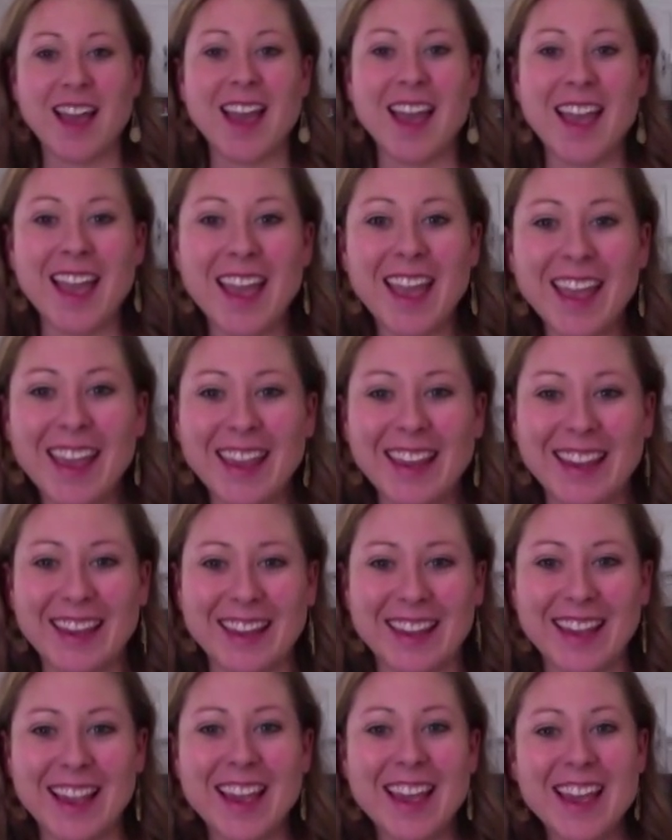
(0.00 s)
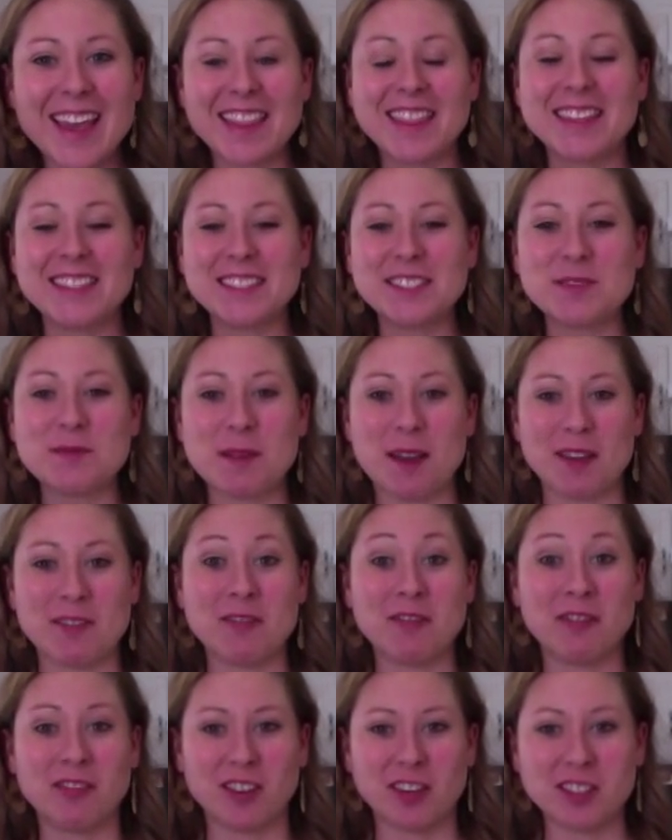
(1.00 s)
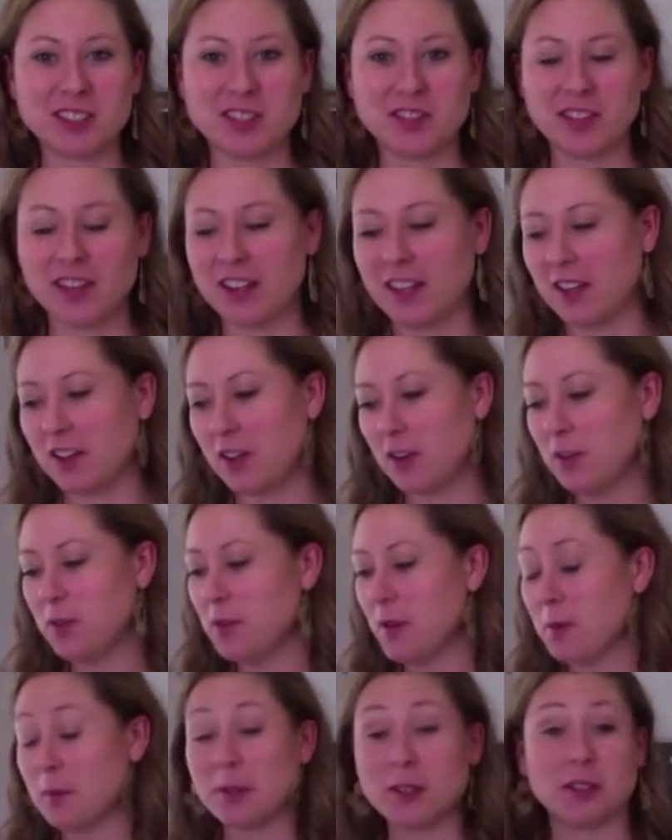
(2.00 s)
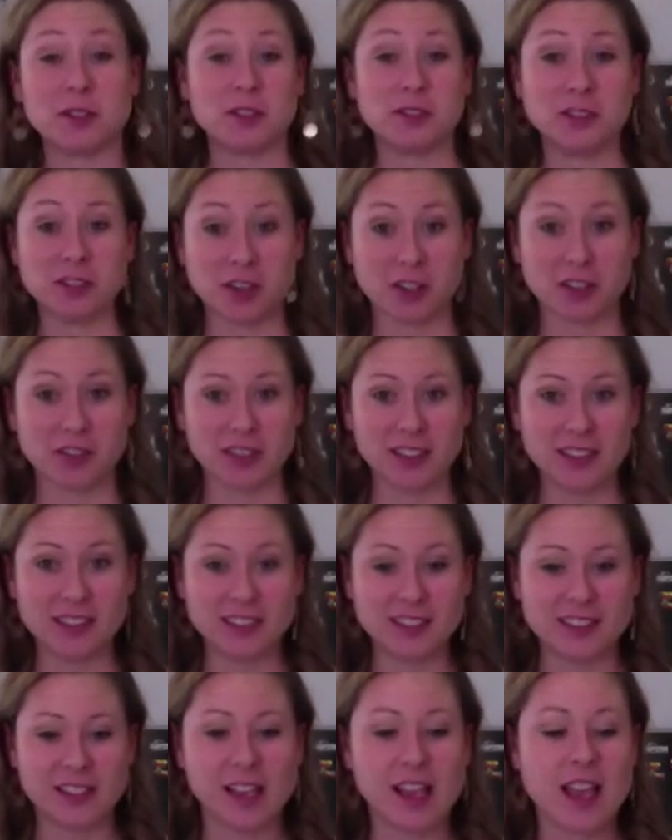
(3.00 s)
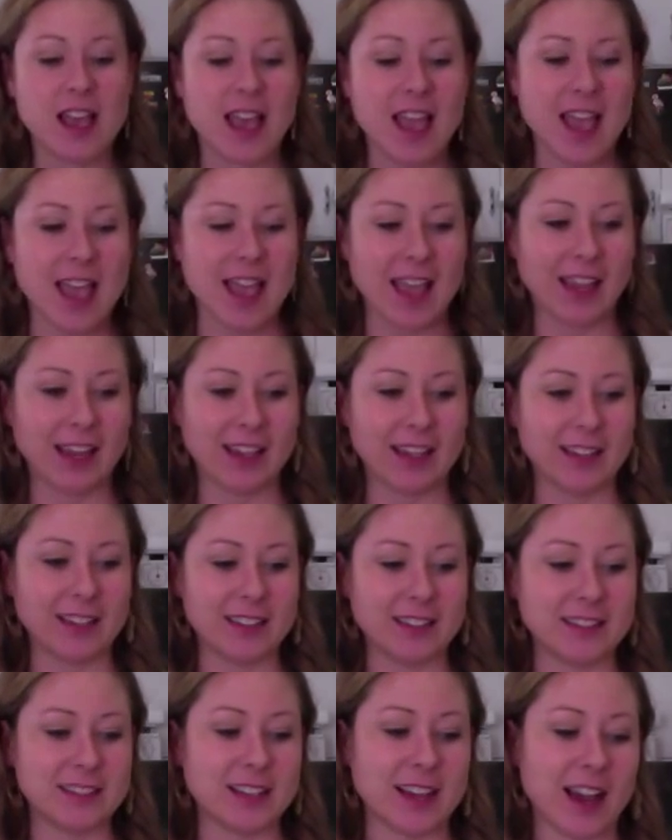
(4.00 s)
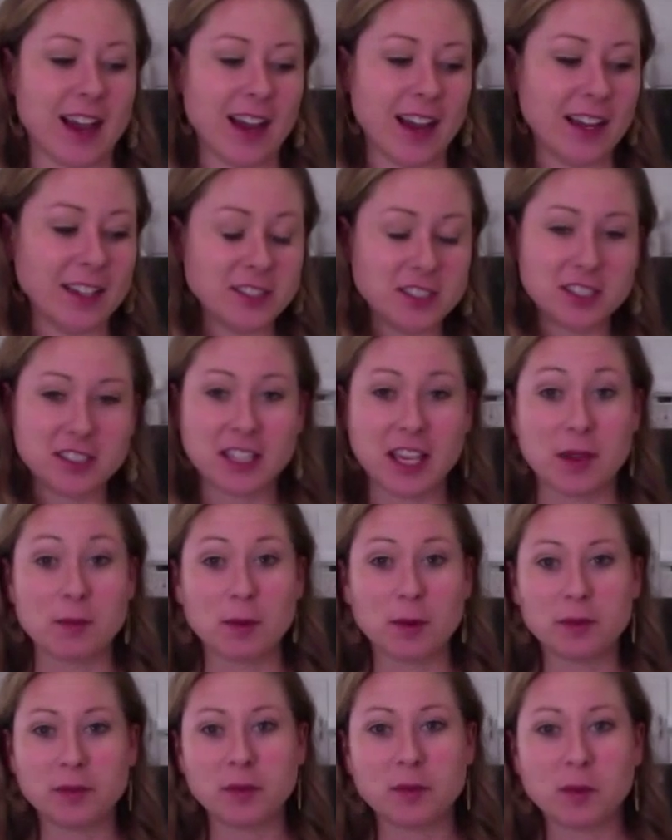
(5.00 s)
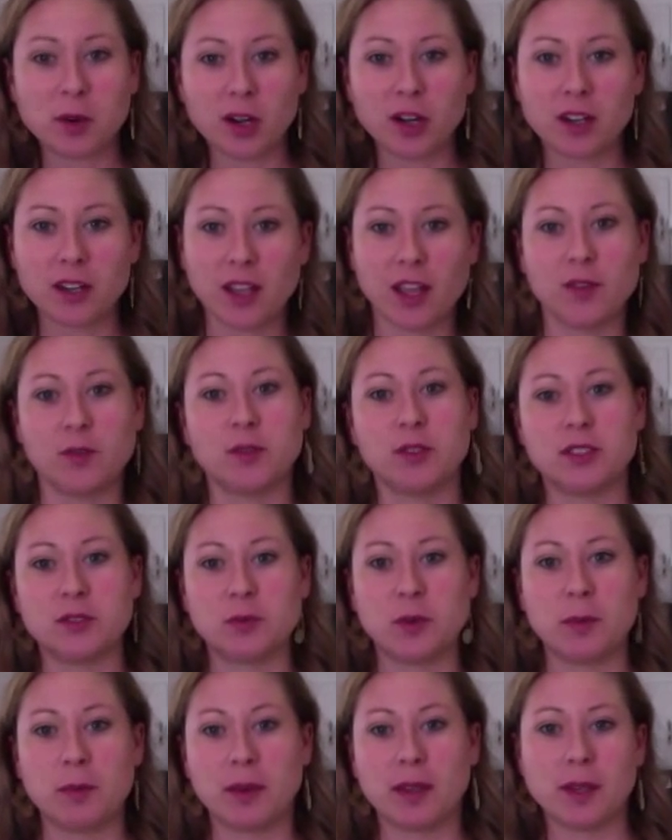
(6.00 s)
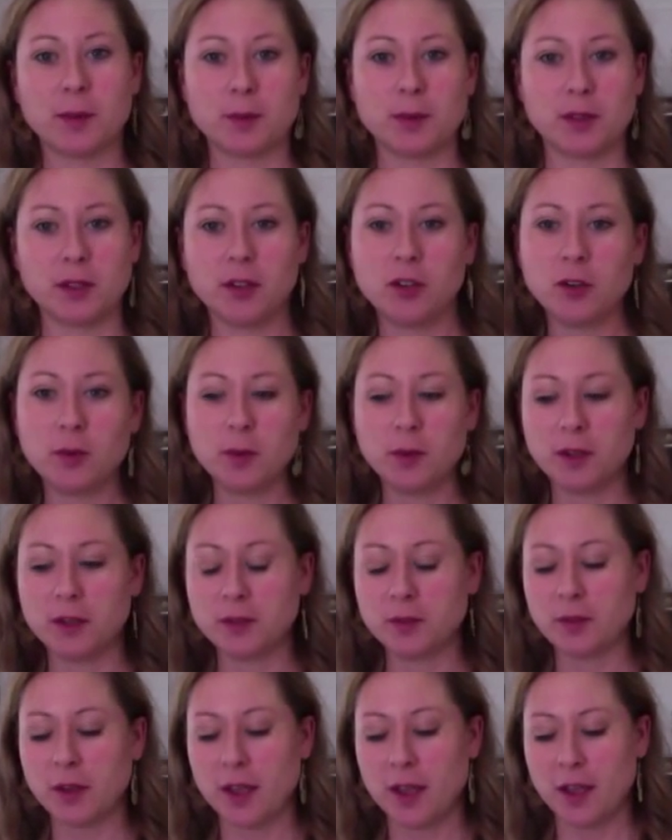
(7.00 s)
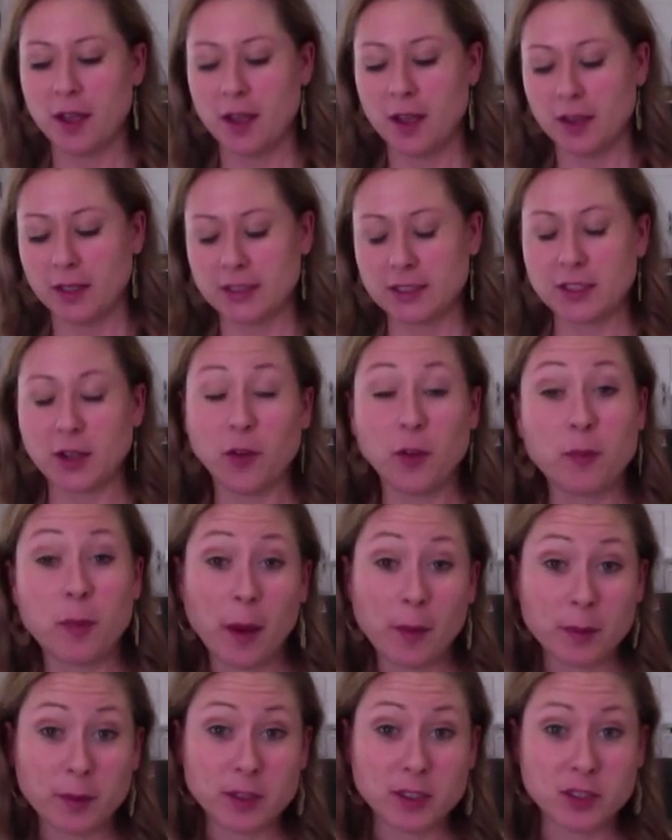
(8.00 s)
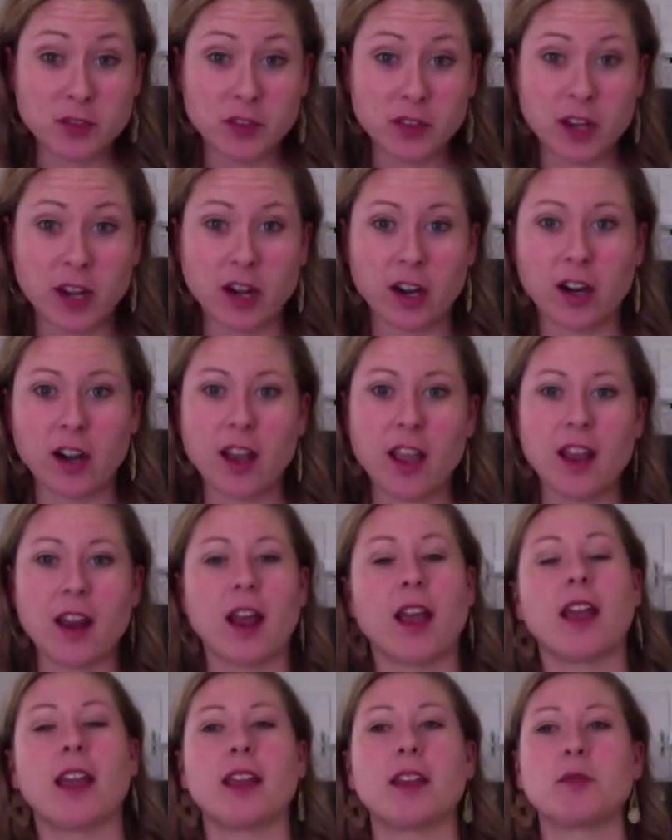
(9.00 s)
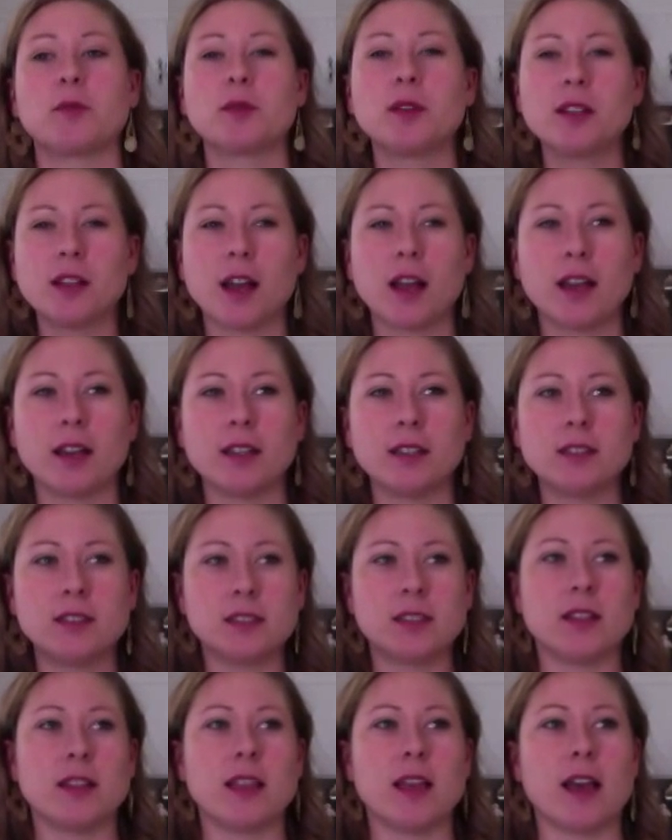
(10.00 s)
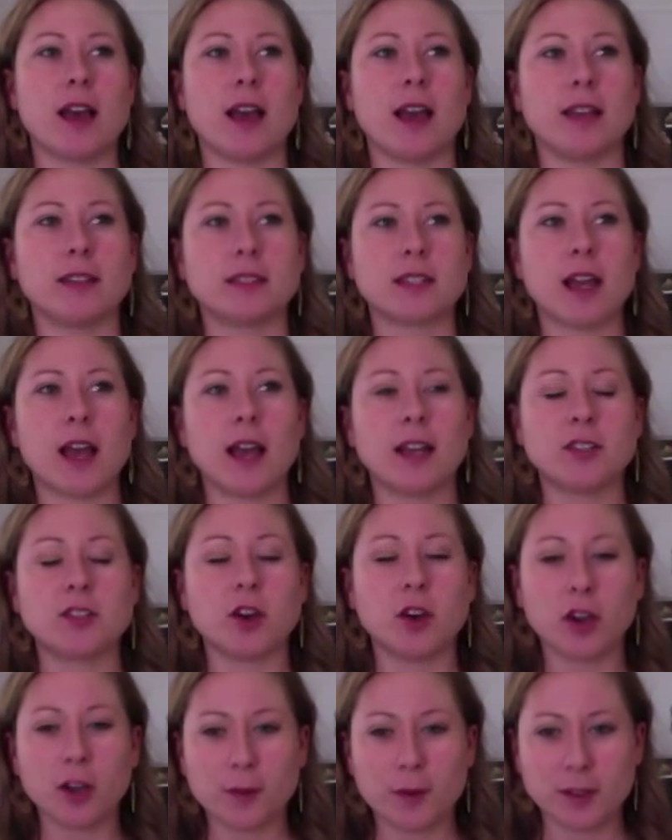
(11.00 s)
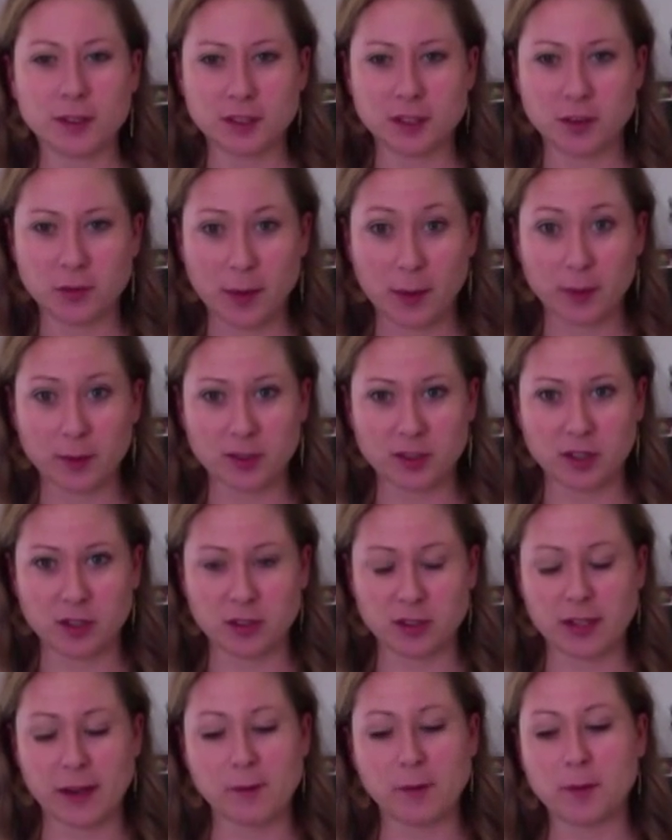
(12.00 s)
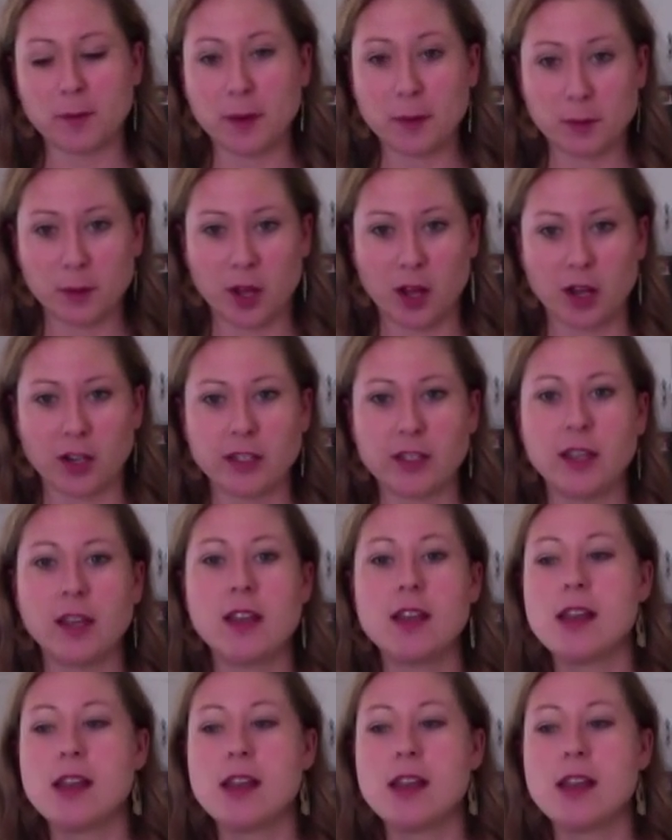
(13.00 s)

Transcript: Hey! This is my first video. I'm a little nervous and I just came home from work and was whipping up a little bit of stuffed peppers for dinner, and I realized that I talk about stuffed peppers all the time on my blog.